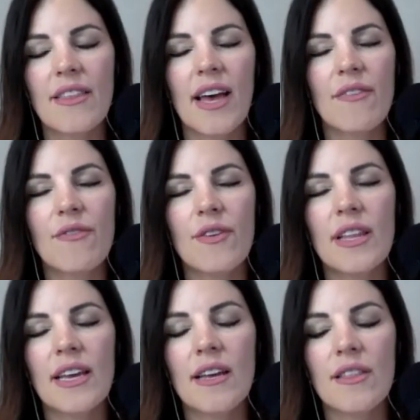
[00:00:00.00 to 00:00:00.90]
And I feel
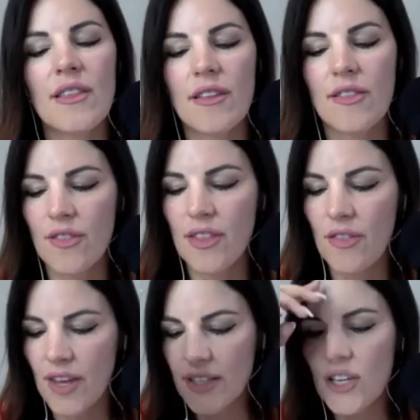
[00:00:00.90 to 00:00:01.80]
like the
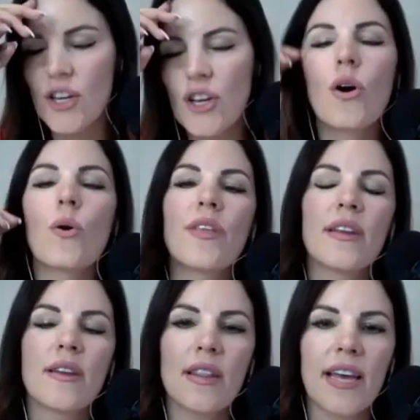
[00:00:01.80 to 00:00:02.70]
thing to know,
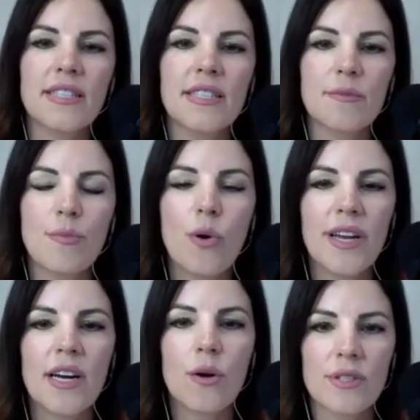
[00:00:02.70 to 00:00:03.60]
that like to
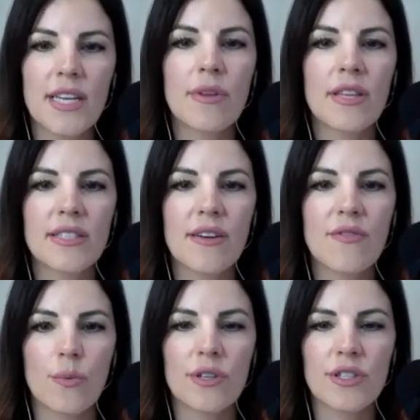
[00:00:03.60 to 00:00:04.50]
point out some of the
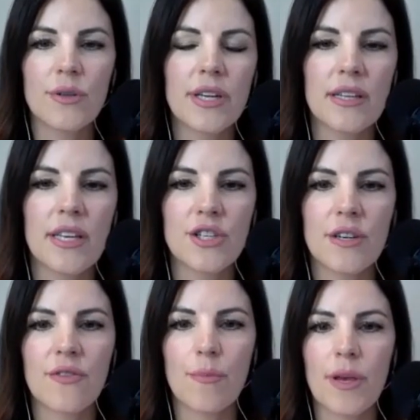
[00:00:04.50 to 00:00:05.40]
stuff that we're doing,
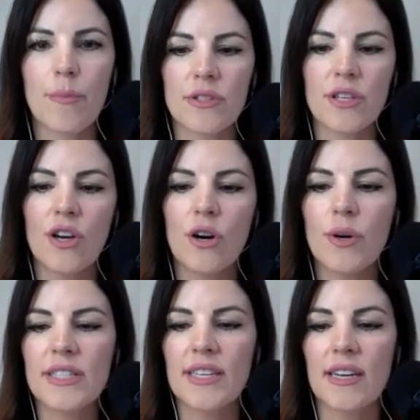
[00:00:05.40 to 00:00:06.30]
Alicia, for people to
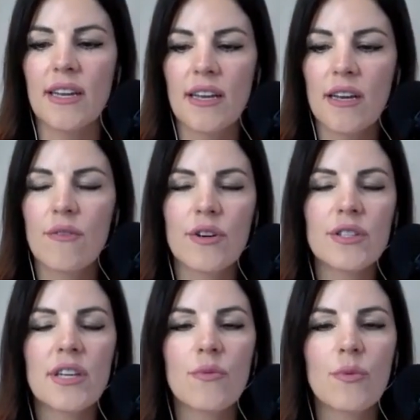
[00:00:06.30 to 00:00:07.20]
know is that
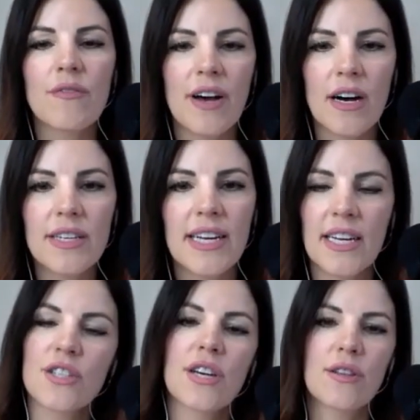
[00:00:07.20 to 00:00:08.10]
first off, we're
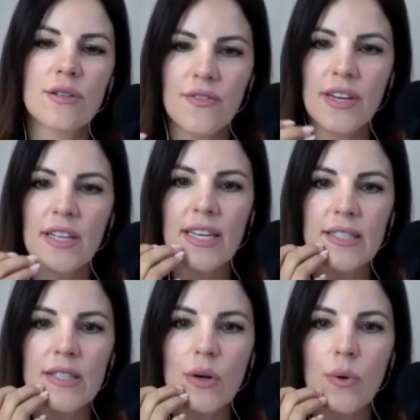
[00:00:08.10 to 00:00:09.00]
validating each other's
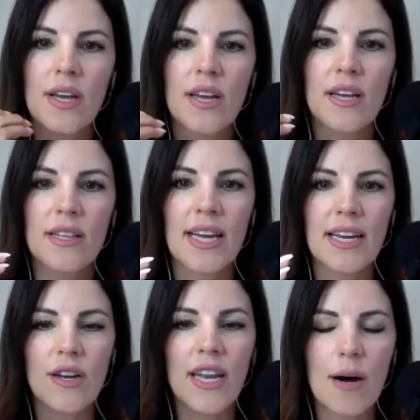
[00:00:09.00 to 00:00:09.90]
feelings. So
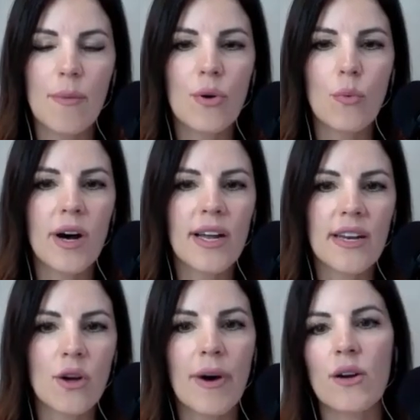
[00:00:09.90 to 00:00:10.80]
like number
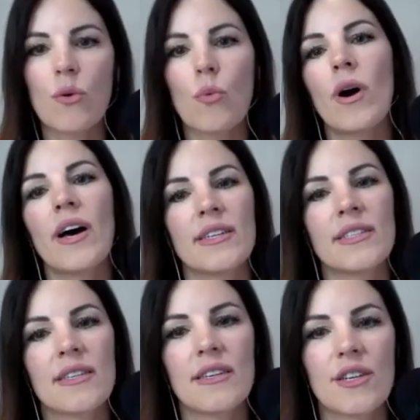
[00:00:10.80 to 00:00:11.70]
one, no matter
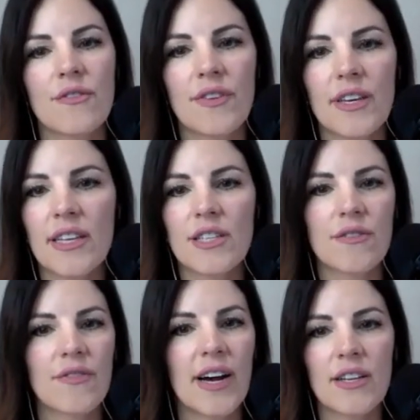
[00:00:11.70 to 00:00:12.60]
what, your feelings
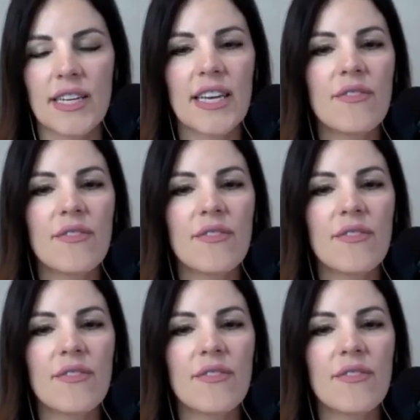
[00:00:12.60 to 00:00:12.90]
are valid.